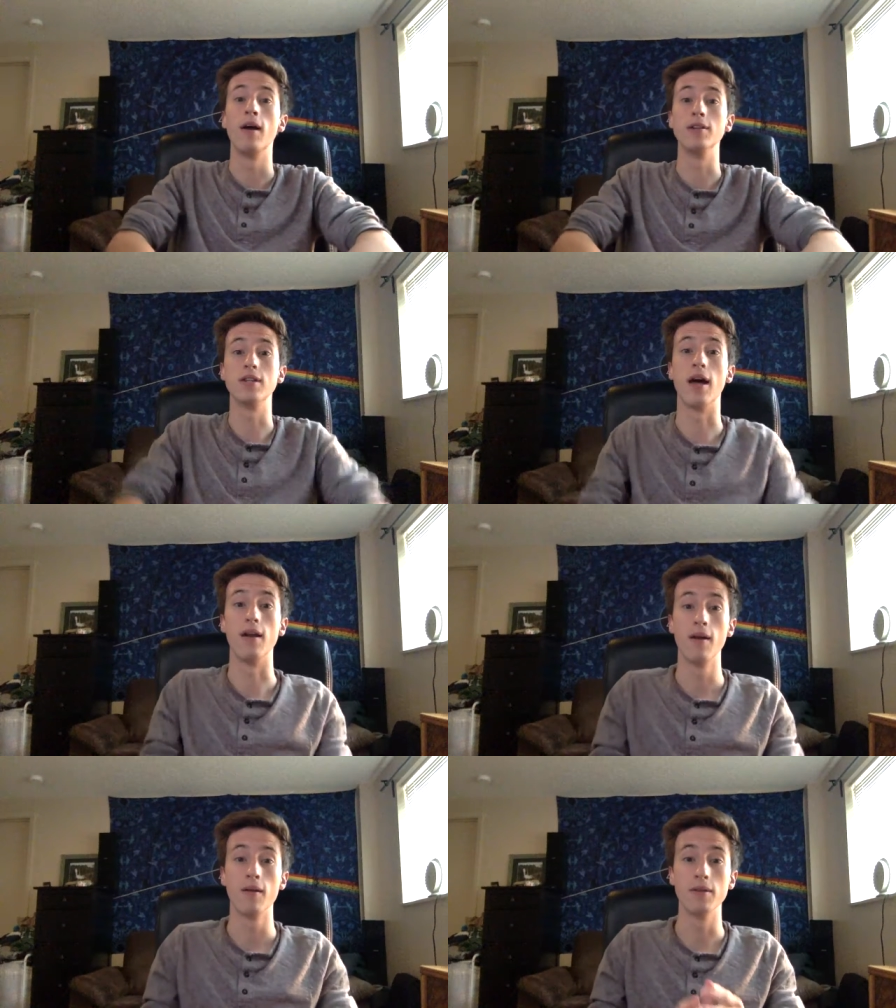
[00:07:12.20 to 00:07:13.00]
is that
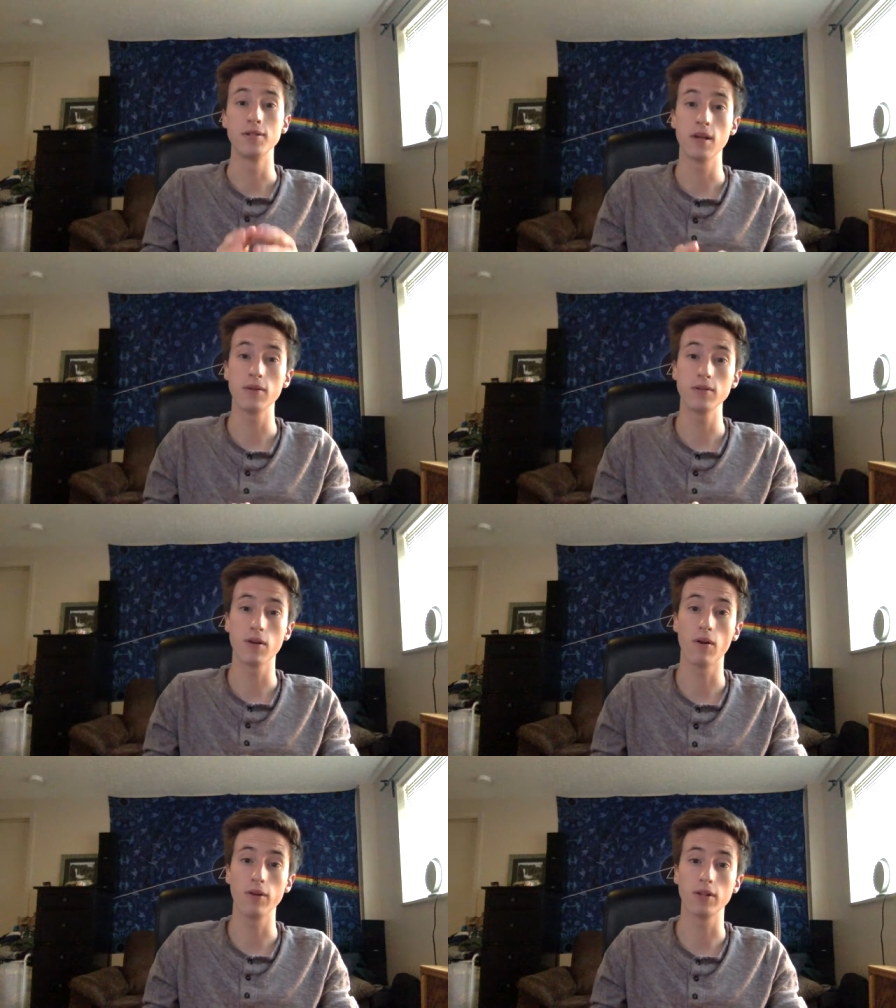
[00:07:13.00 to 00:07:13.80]
the sellers
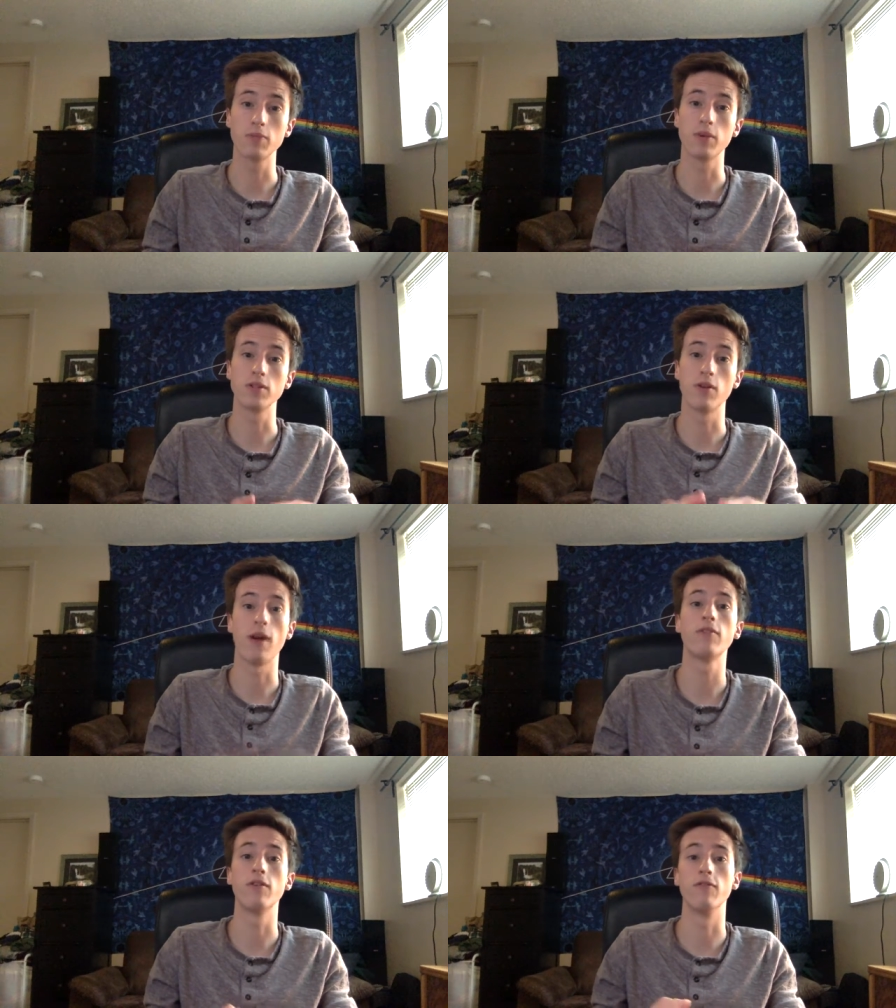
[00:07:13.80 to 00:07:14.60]
on AliExpress are
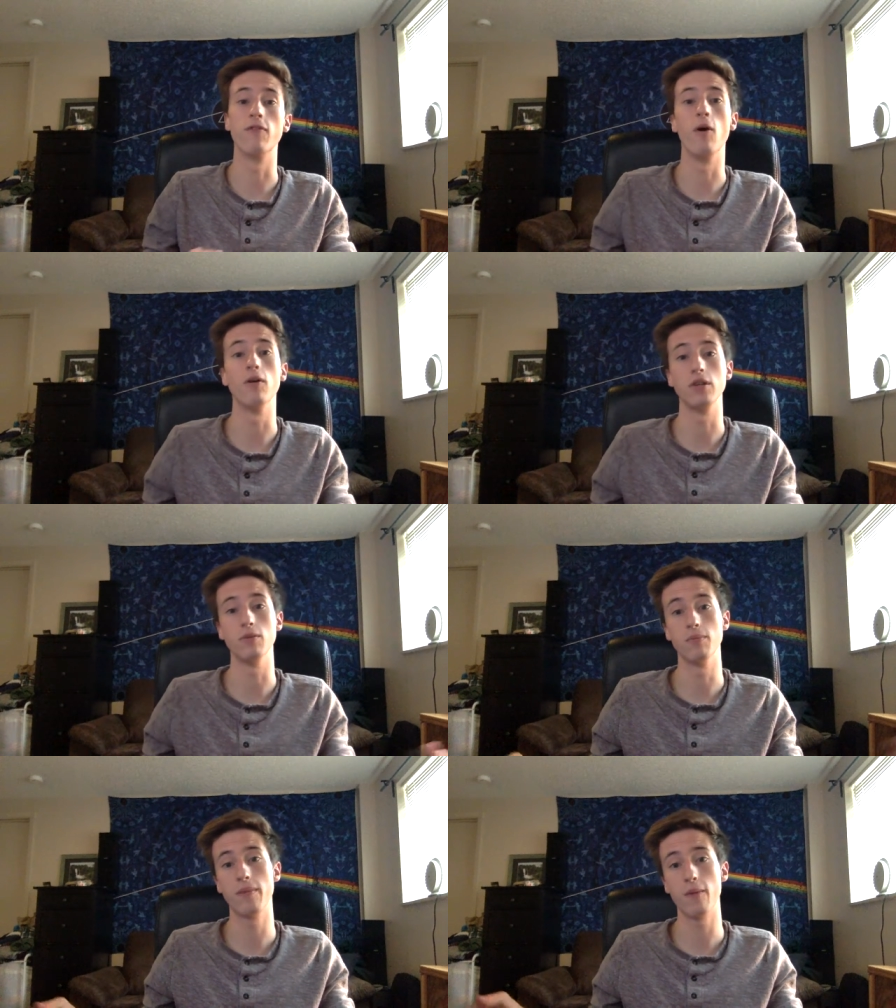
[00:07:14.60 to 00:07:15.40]
after
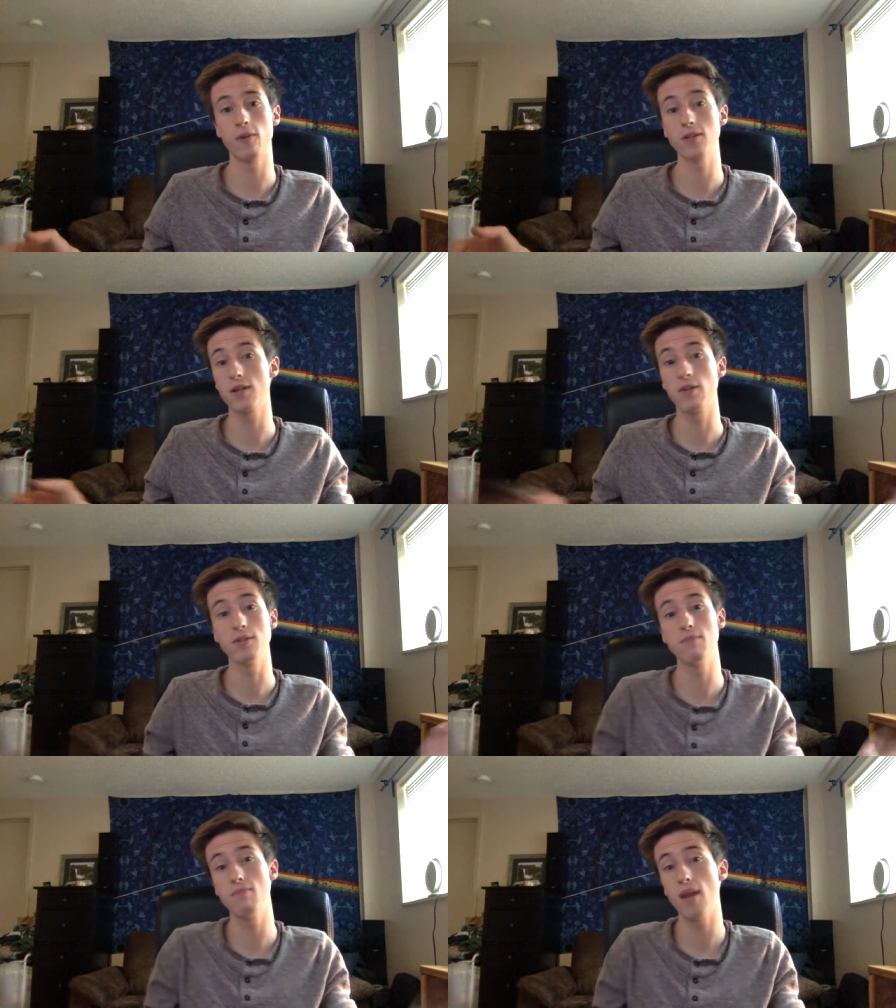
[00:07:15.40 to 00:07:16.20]
volume. They want to sell
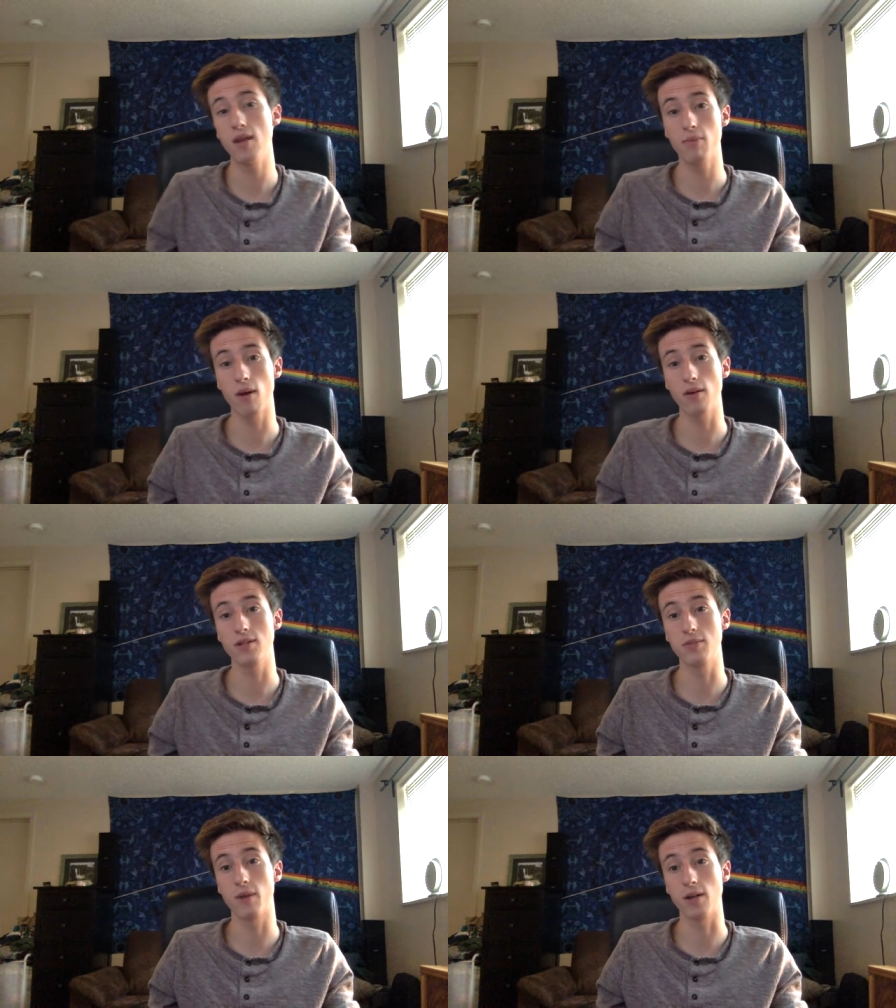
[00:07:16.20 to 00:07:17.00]
as many
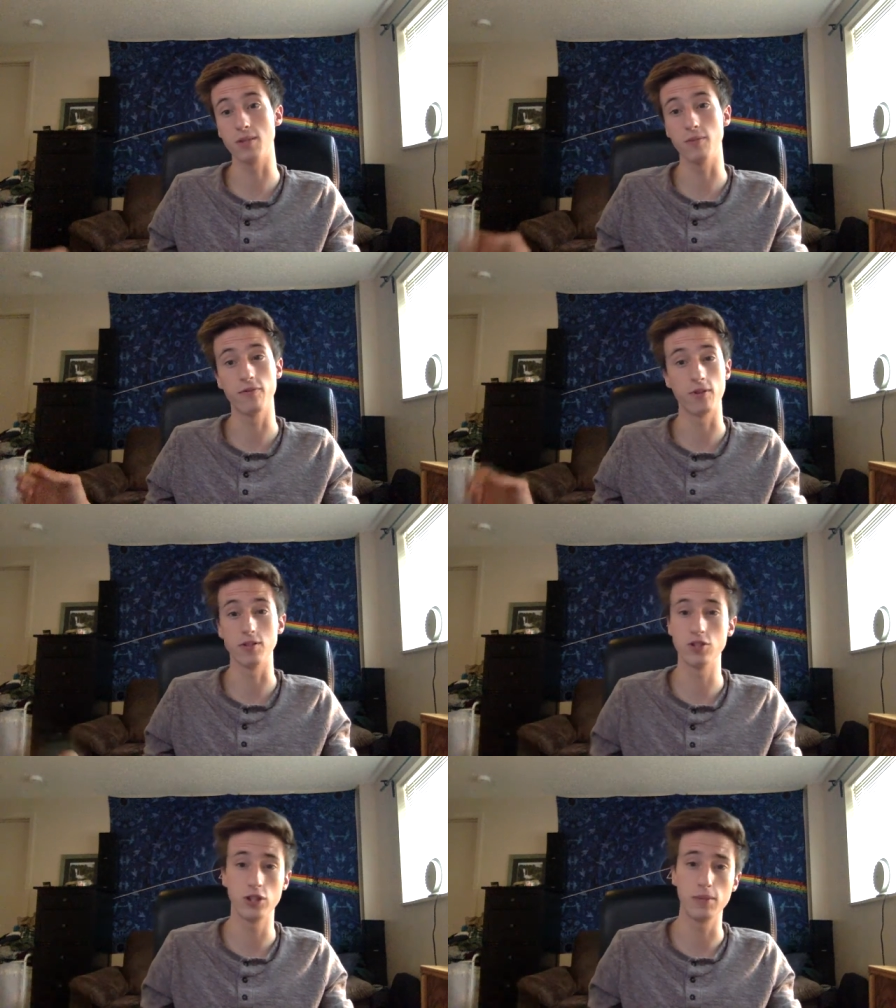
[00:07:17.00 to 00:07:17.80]
products as possible for
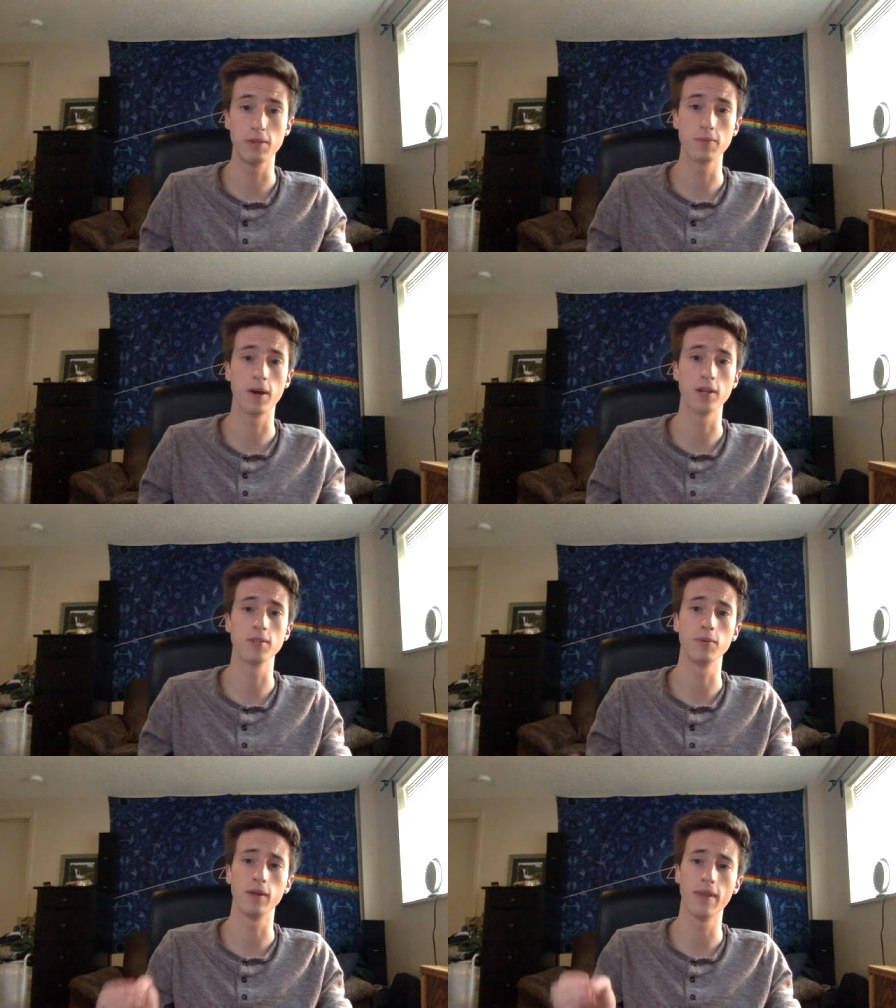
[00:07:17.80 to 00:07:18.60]
as cheap as
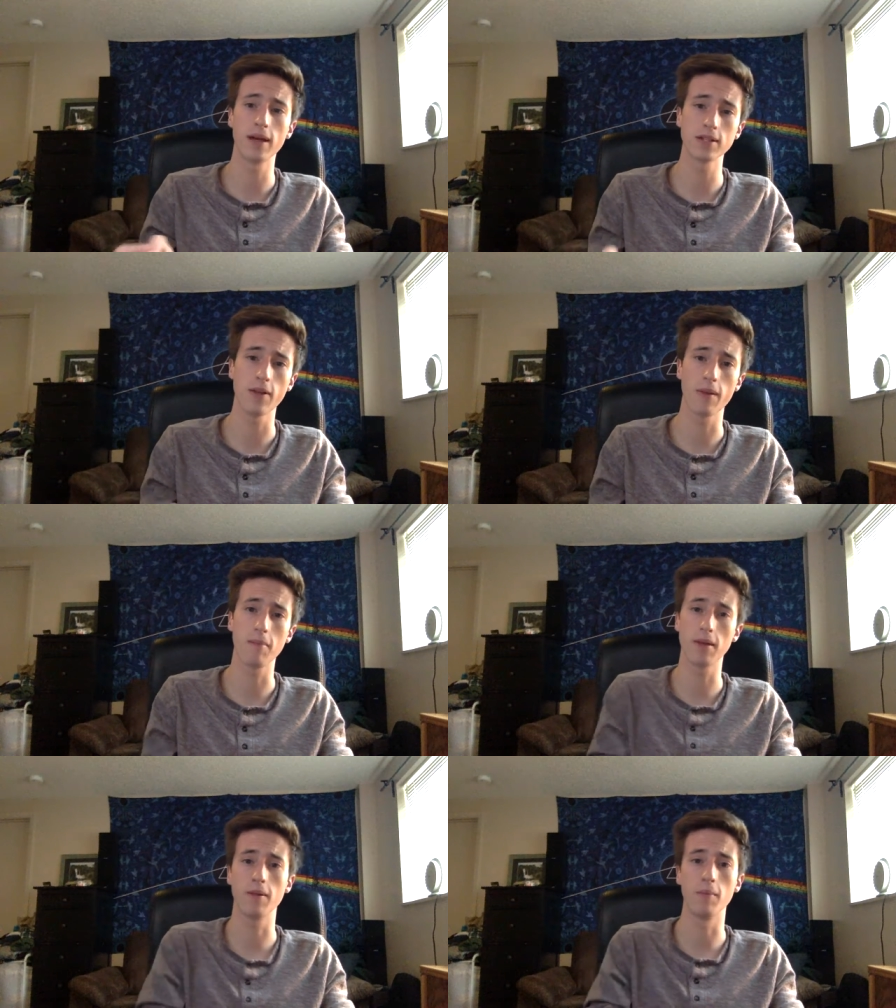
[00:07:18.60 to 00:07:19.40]
possible, and that's how they
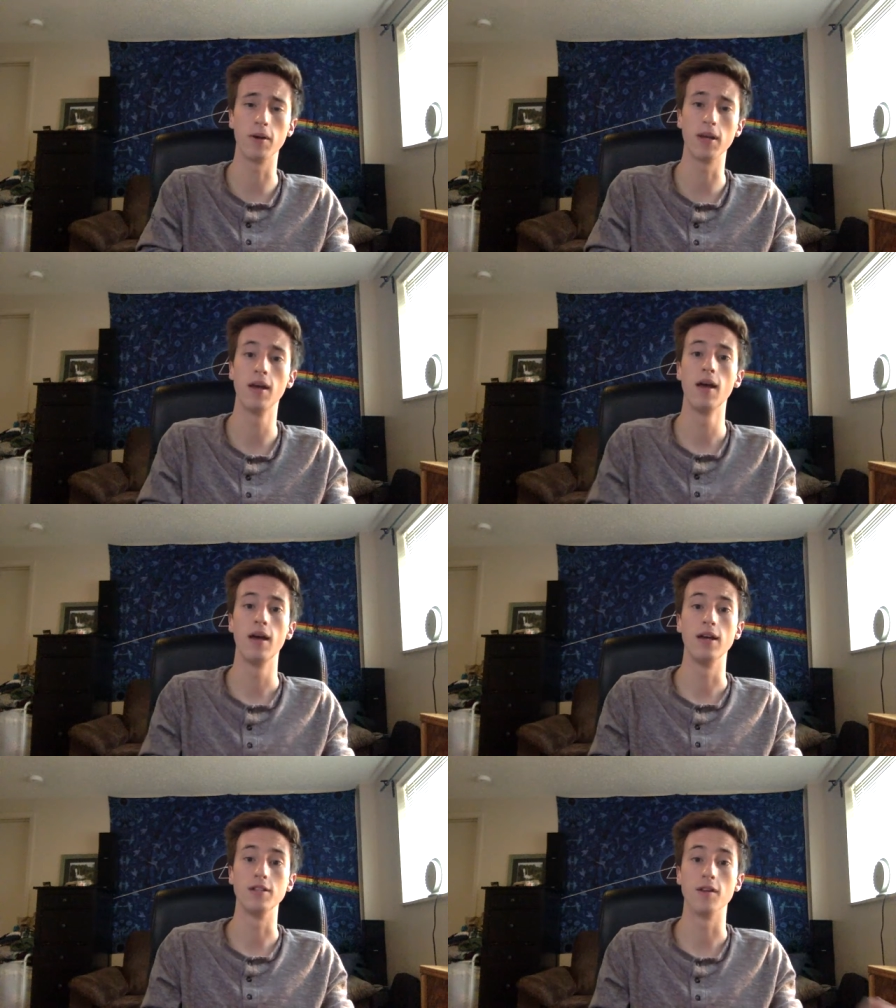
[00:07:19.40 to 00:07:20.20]
make their money,
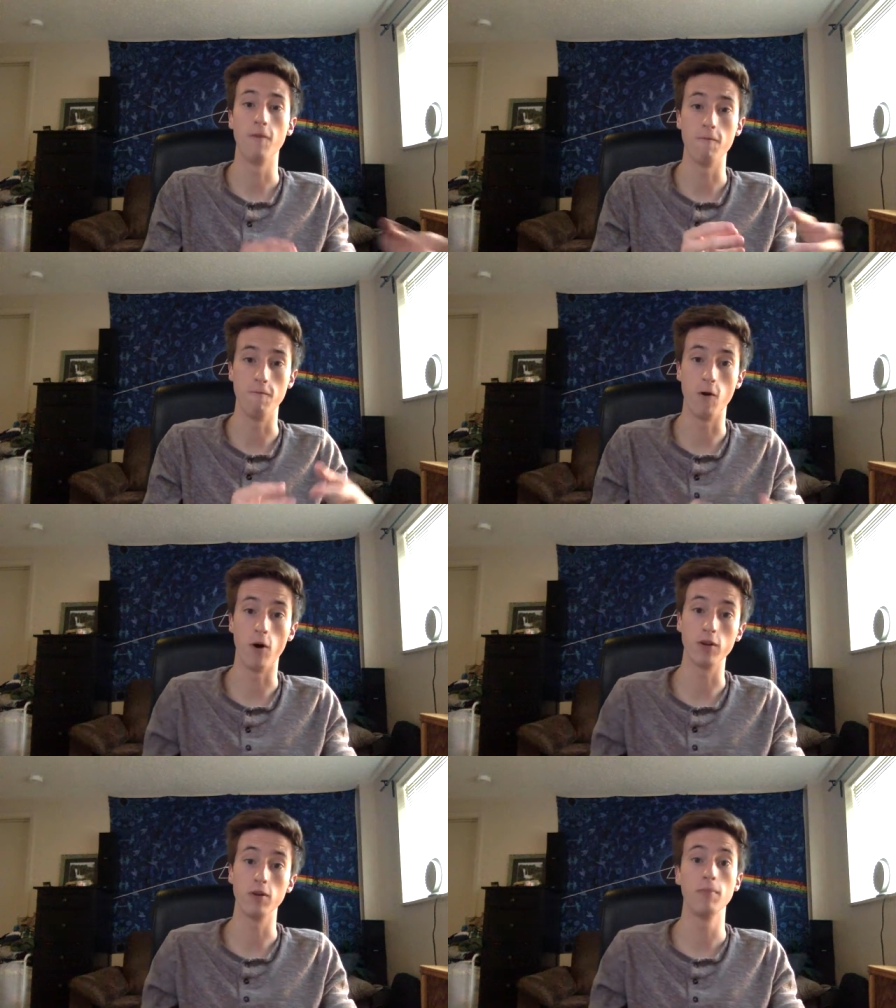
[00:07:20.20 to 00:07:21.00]
is
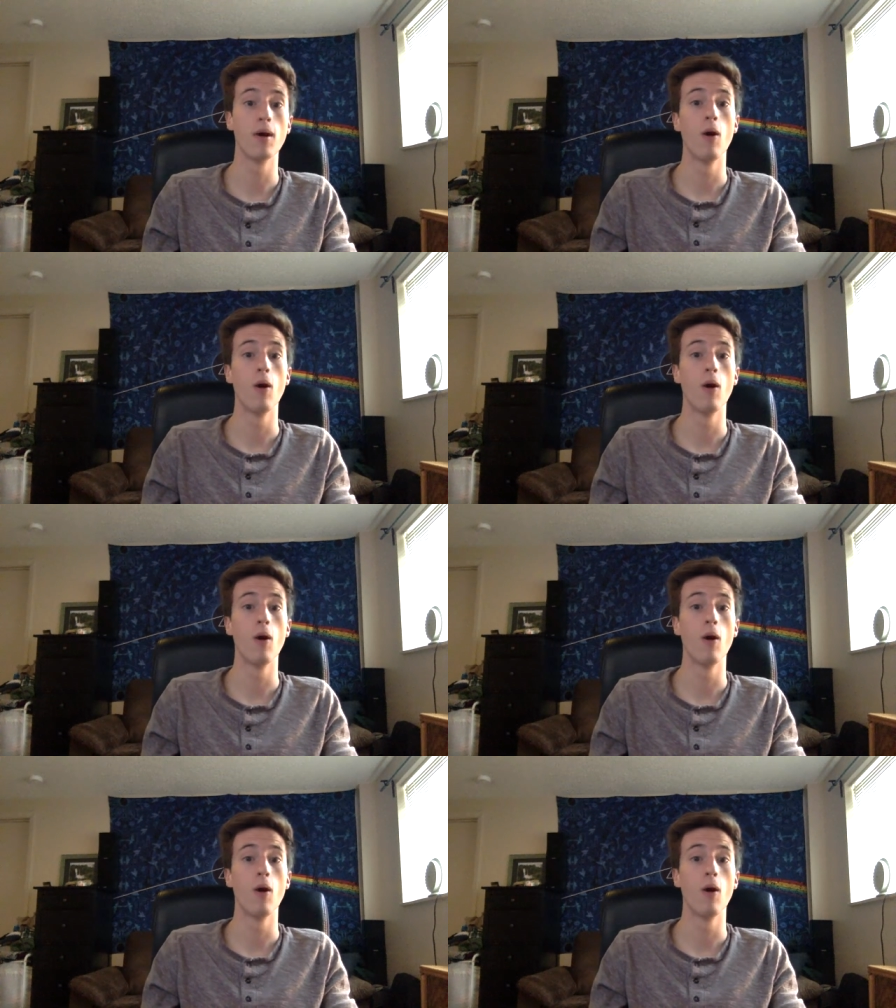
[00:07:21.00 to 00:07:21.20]
volume.